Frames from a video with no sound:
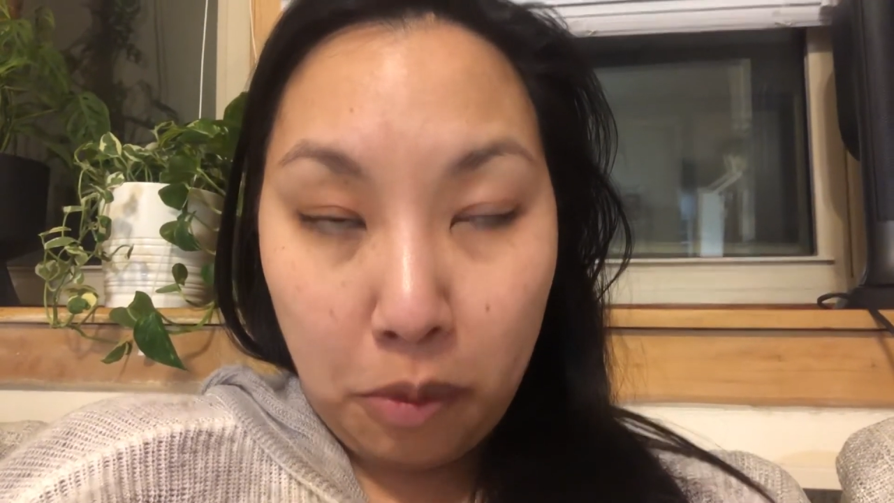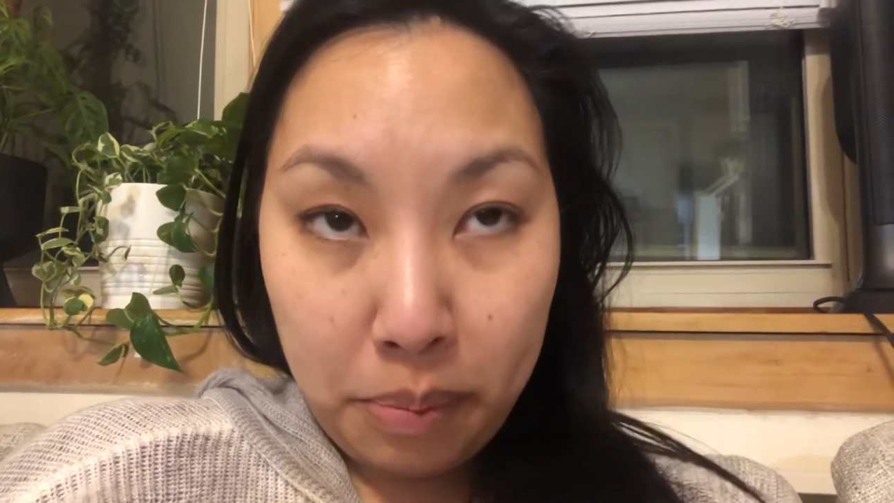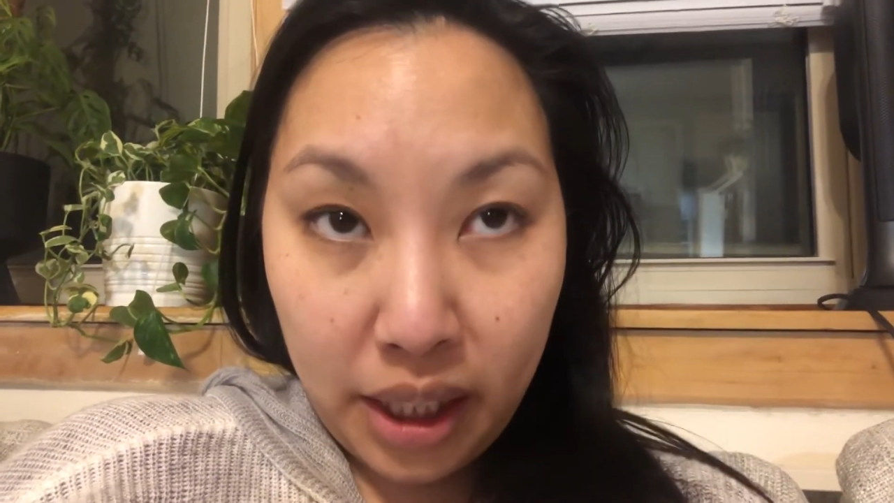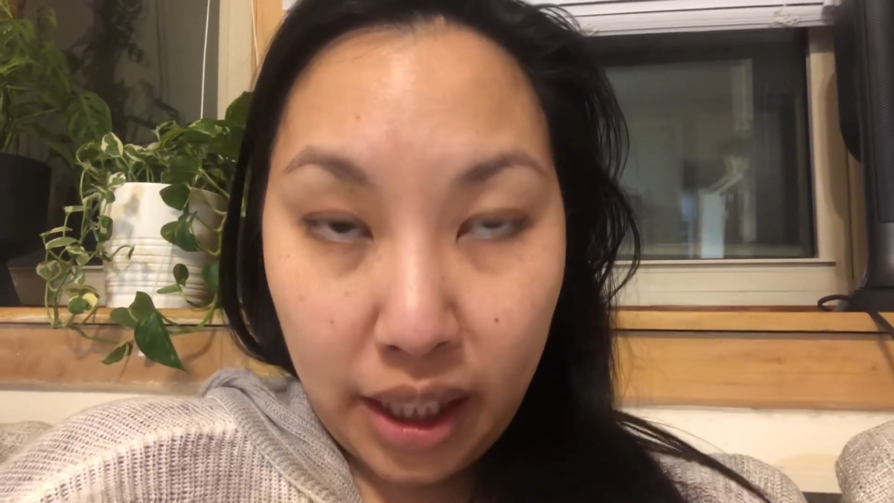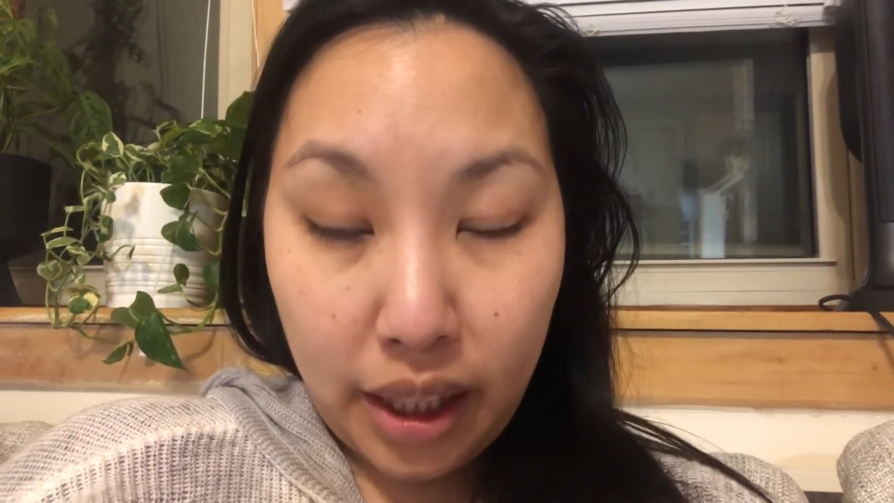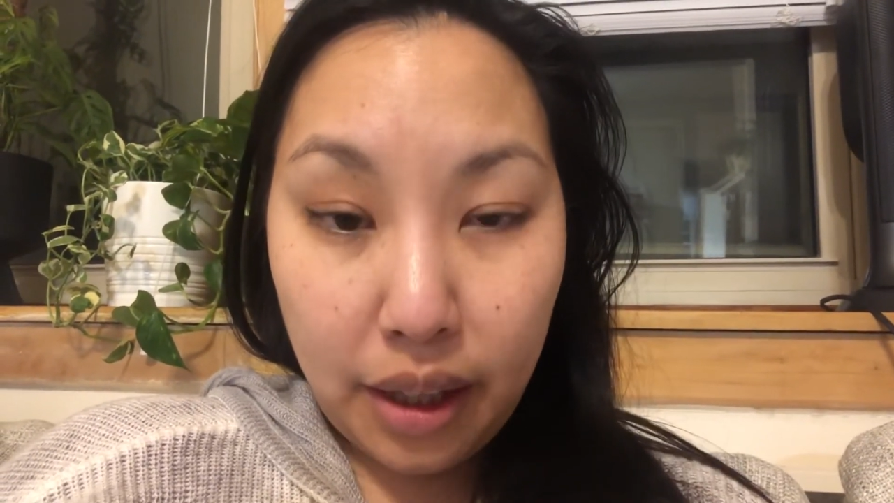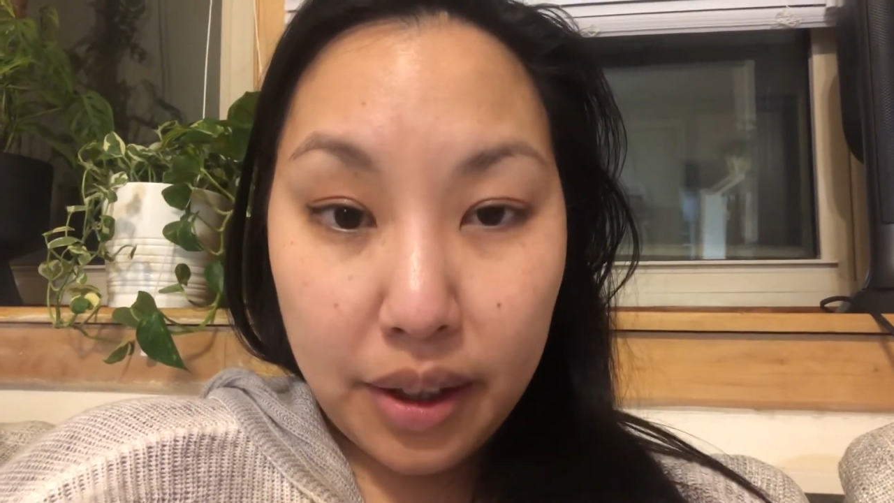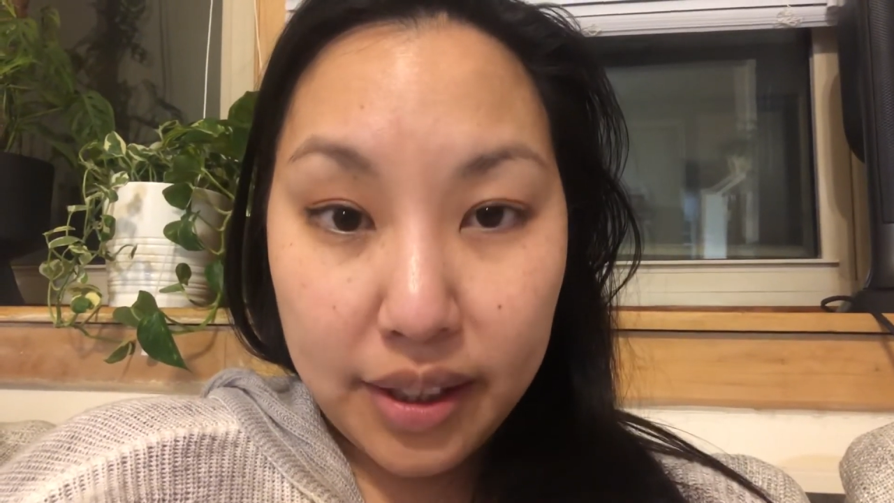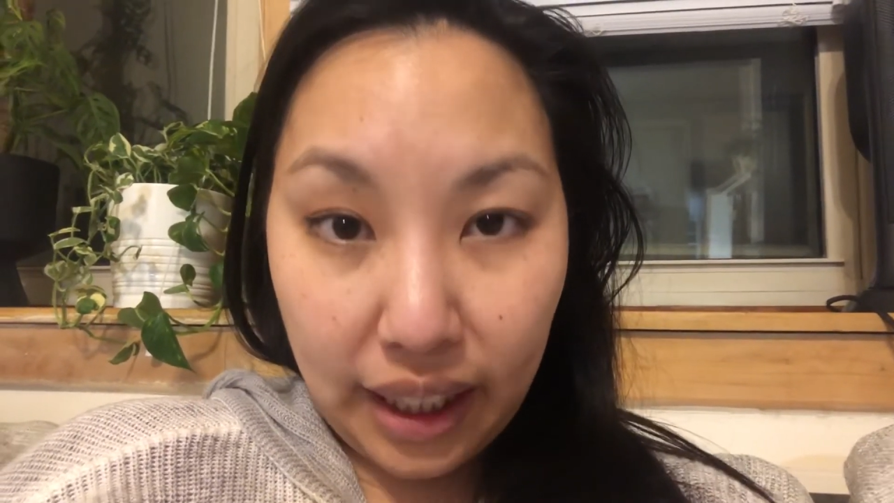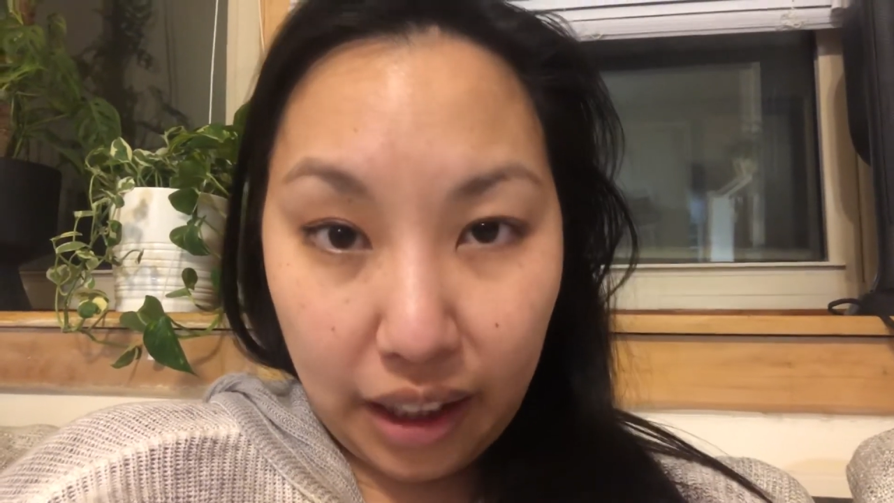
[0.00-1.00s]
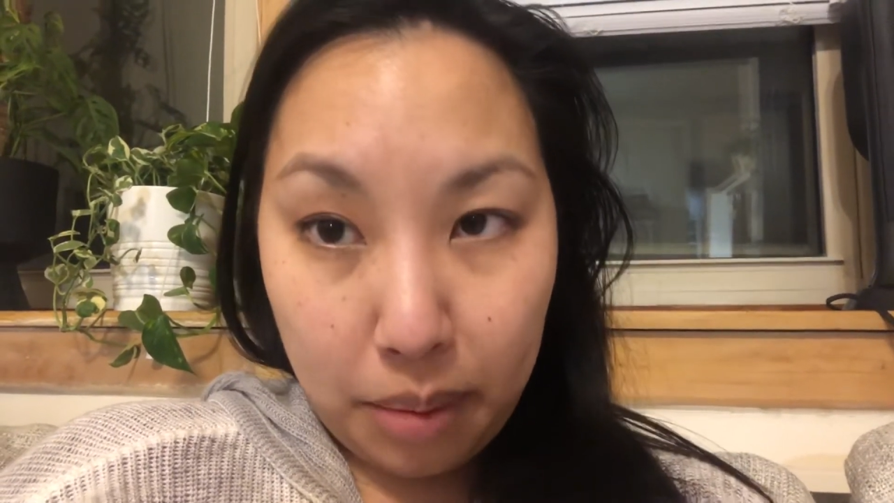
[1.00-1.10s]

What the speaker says: me, the second